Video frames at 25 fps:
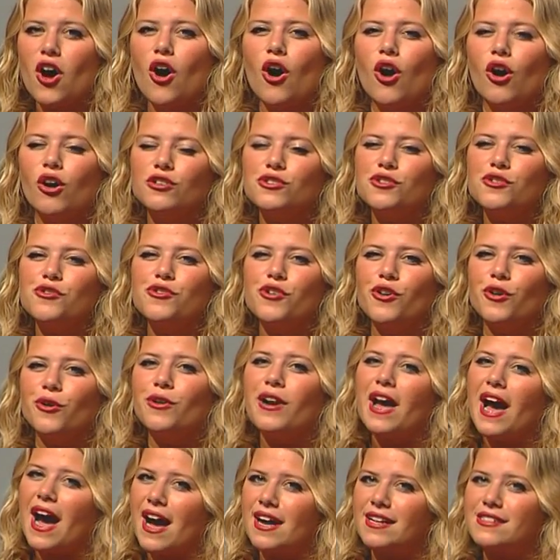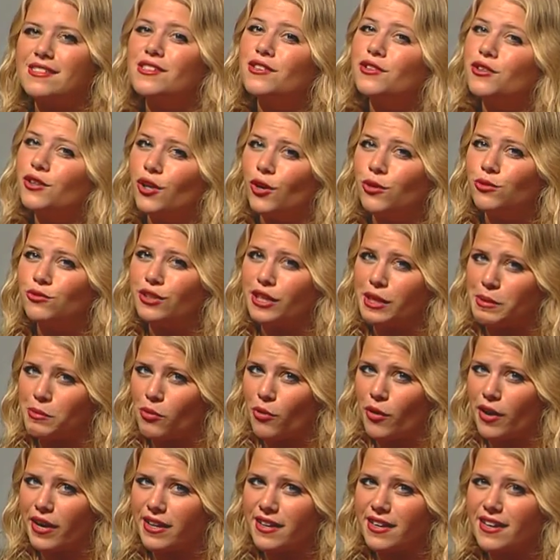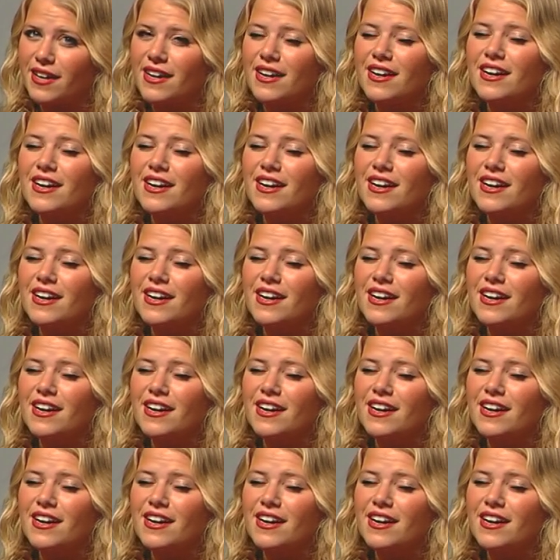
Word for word: also known as Lonely Boy.